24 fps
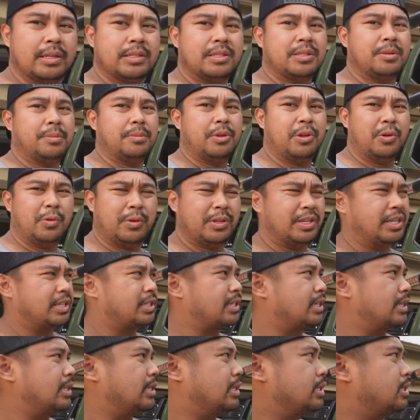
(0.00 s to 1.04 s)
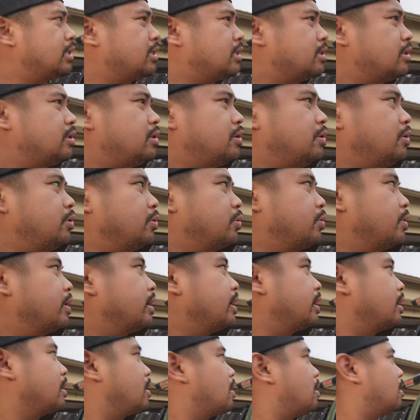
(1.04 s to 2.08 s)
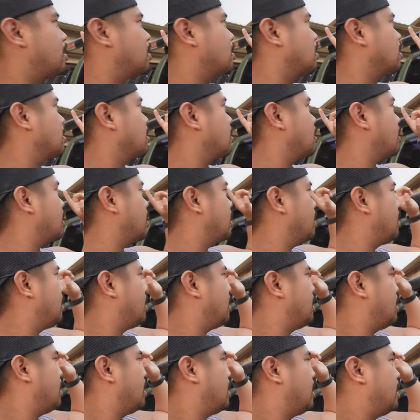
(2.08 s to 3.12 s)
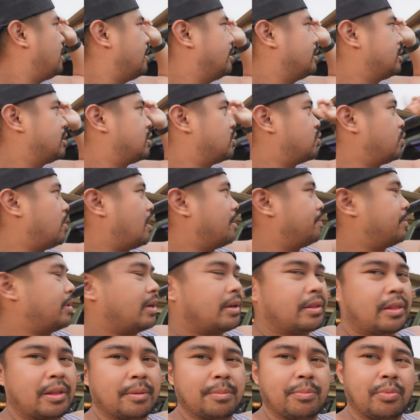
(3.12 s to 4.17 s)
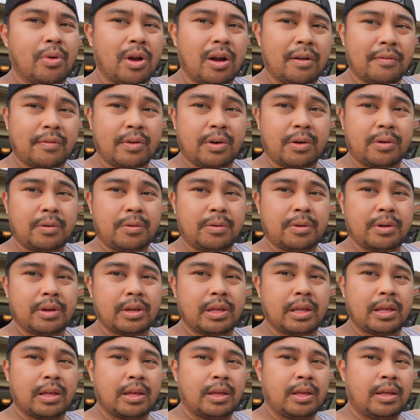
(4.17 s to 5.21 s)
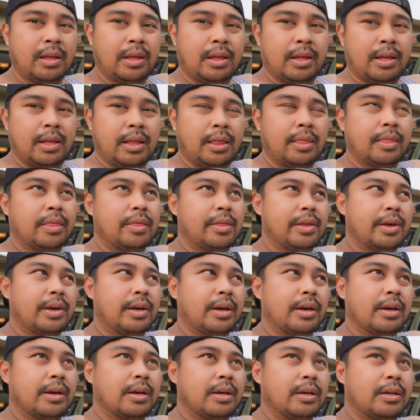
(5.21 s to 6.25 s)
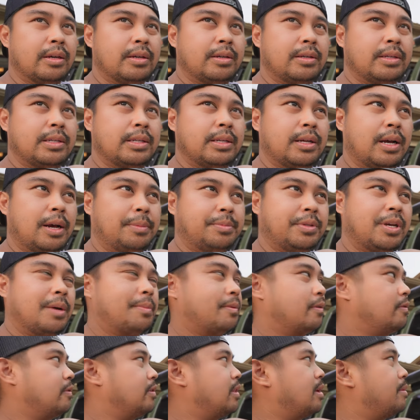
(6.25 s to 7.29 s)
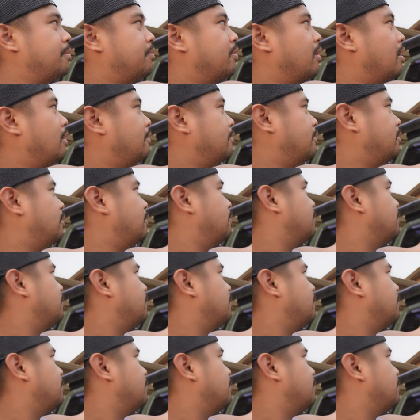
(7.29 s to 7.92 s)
some new additions to the rig are swapped out the Bravo, the up top Overland Bravo